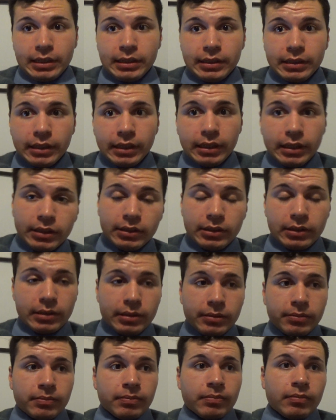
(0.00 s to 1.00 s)
Yes.
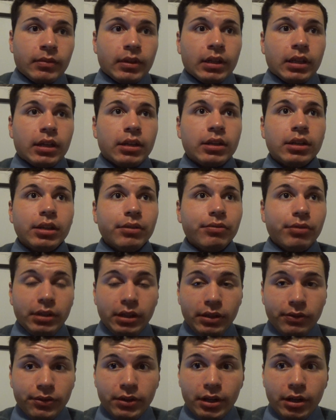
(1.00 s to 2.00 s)
And even
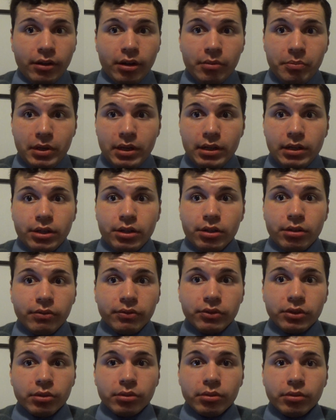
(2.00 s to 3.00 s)
if there are many
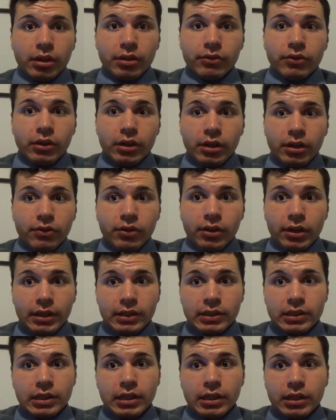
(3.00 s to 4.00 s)
of you who are very, very
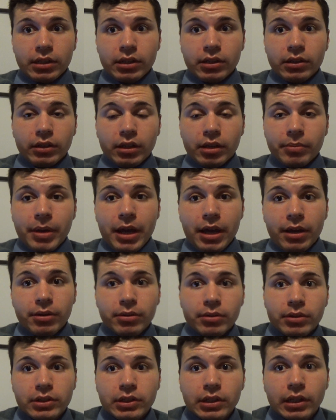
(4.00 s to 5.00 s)
cynical
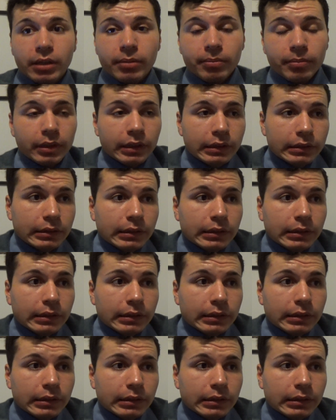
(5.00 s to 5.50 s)
about um,